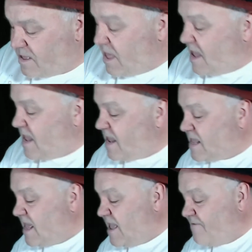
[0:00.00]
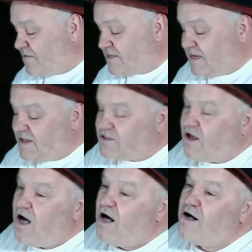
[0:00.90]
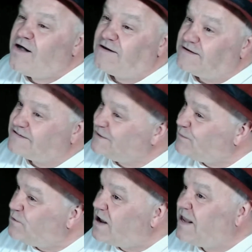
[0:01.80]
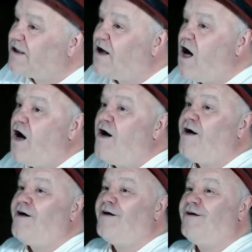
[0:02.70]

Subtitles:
He gives his all to what he calls